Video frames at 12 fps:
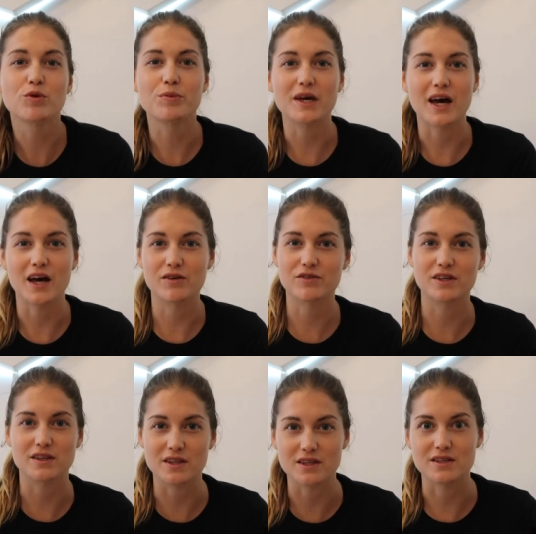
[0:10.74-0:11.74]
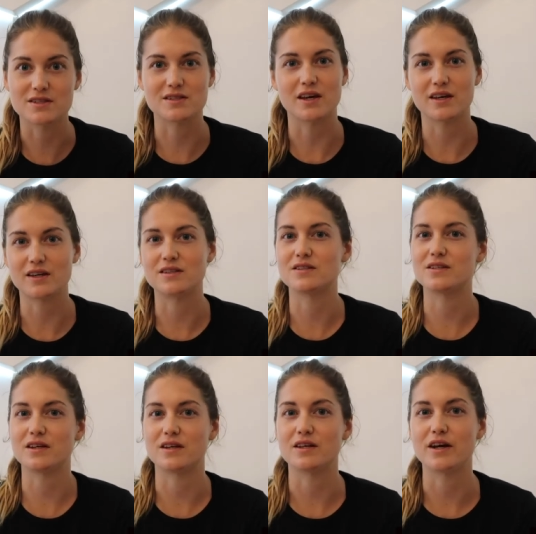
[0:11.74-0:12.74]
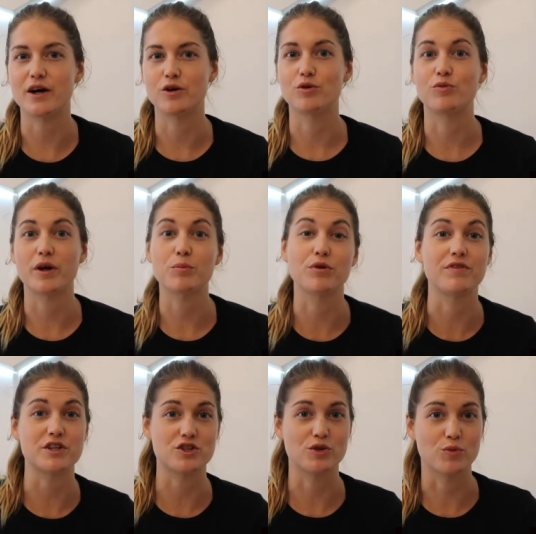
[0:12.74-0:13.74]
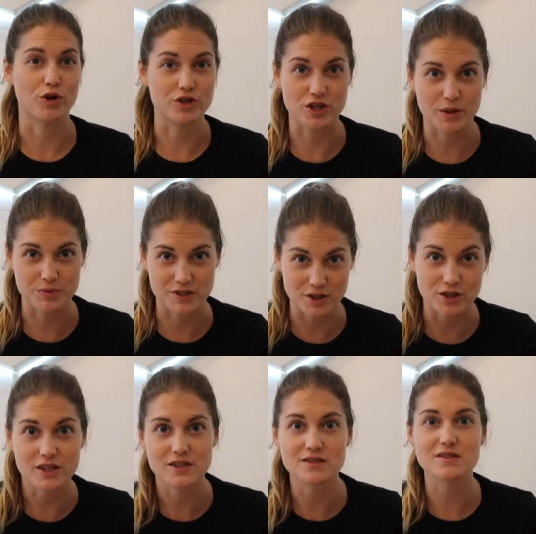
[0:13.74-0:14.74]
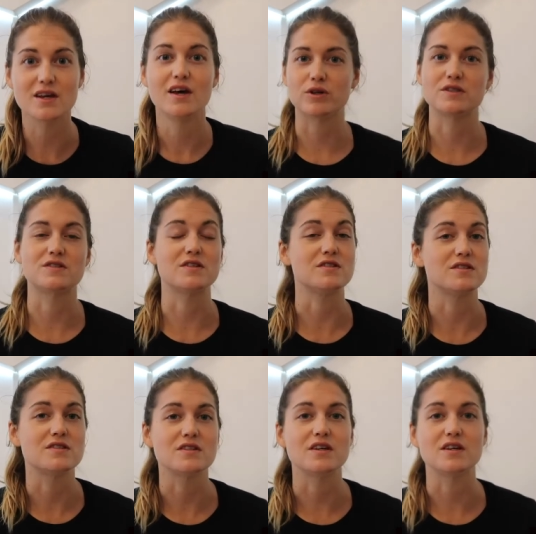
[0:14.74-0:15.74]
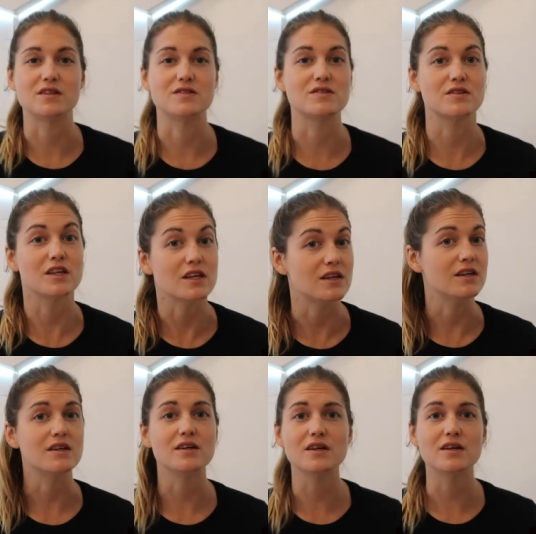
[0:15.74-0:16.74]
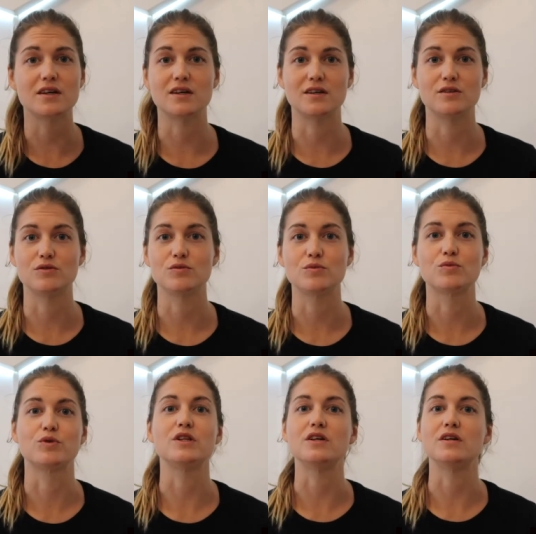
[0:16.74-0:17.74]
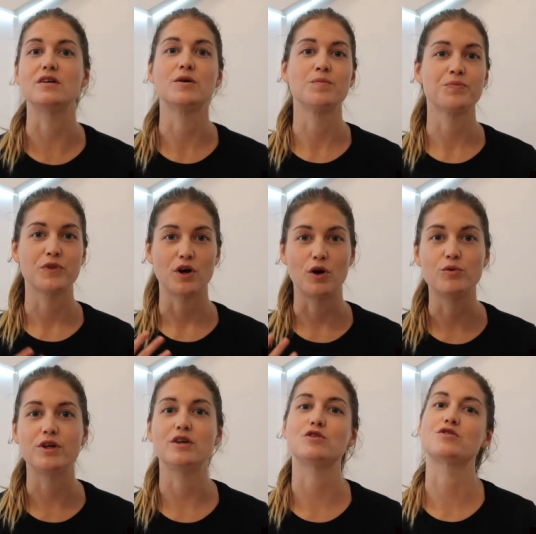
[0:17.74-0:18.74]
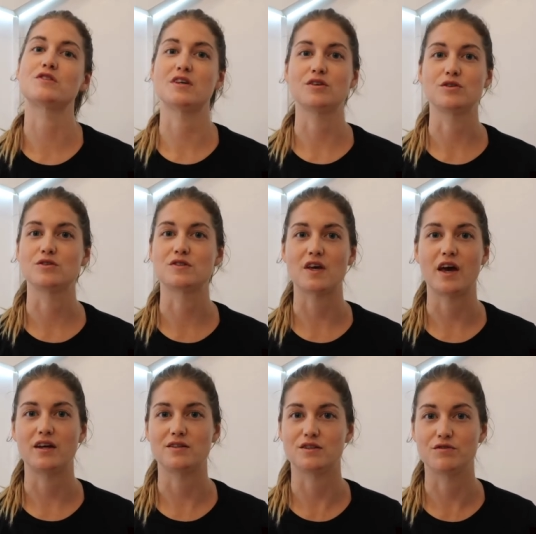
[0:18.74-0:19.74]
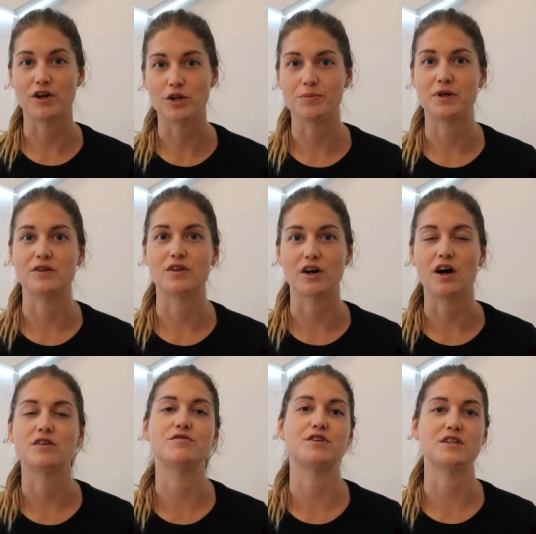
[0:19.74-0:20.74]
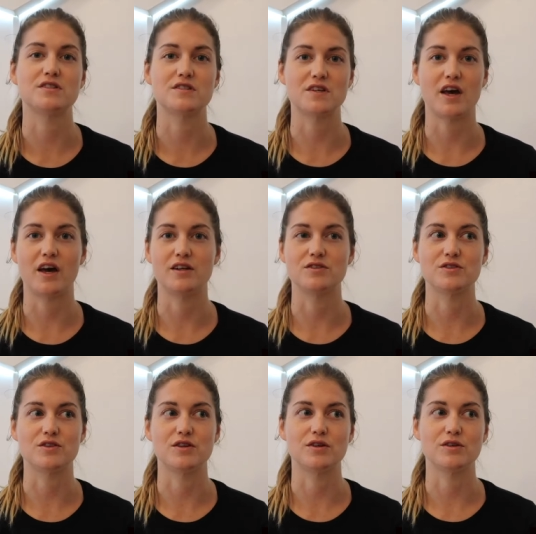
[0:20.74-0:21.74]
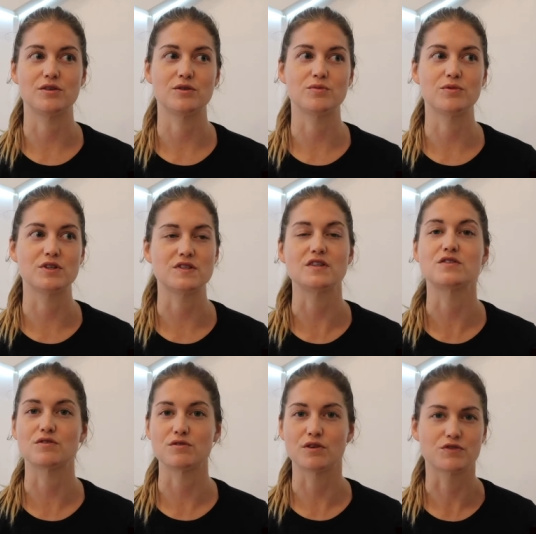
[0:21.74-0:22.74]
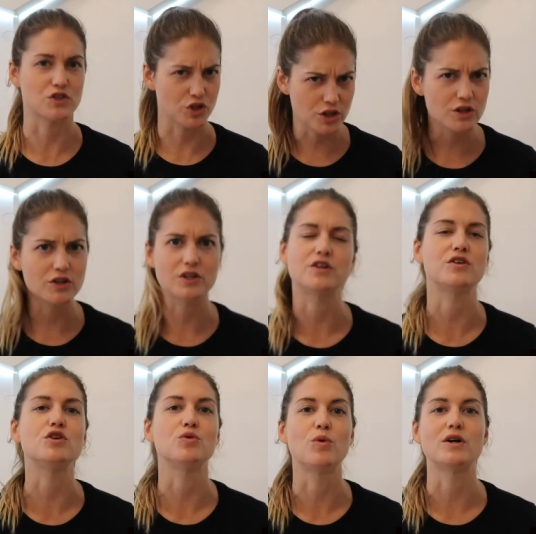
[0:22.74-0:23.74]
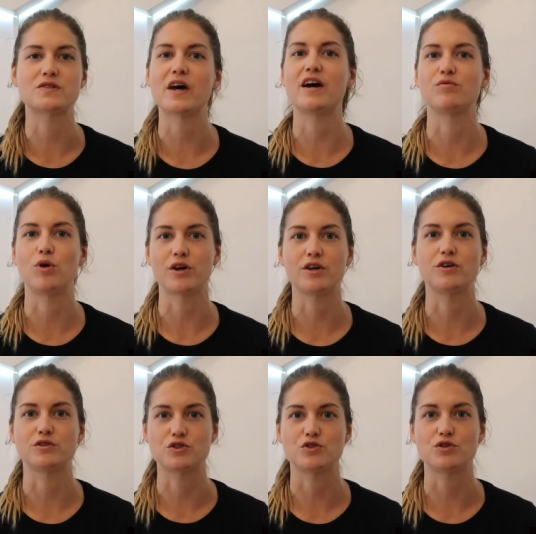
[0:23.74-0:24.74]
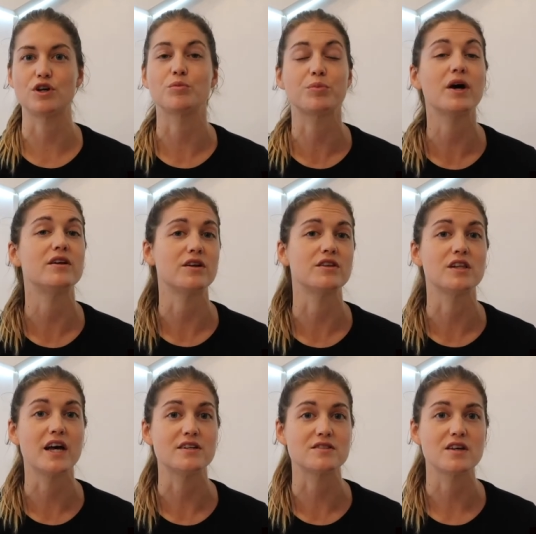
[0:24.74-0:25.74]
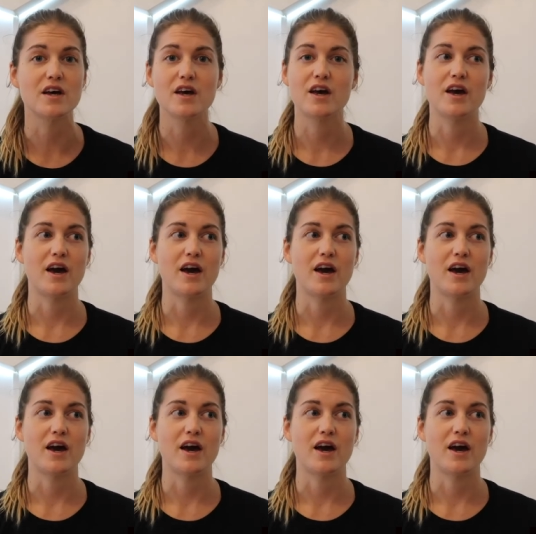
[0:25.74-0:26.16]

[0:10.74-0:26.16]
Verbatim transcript: will be having the second in our rape prevention workshop series. Uh, consistency is key in really honing your skills and developing the confidence and the, the sense of, of security that you want to have walking on the street, but nonetheless,